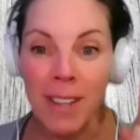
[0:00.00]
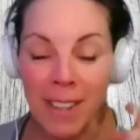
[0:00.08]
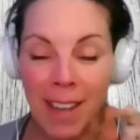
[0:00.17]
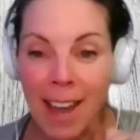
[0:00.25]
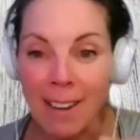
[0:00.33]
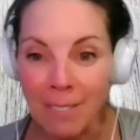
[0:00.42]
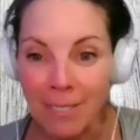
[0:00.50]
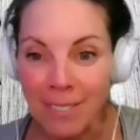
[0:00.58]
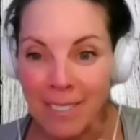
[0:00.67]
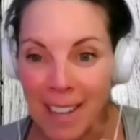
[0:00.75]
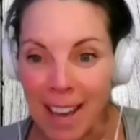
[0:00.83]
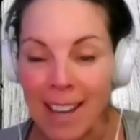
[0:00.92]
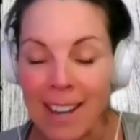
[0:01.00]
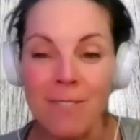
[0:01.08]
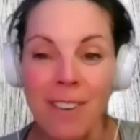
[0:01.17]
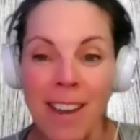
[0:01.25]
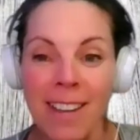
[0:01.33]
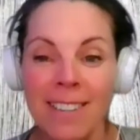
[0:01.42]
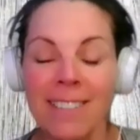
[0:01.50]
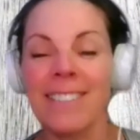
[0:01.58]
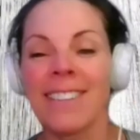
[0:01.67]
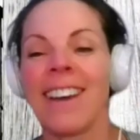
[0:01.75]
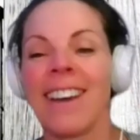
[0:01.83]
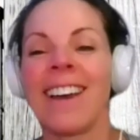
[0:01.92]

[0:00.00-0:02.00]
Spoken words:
that event.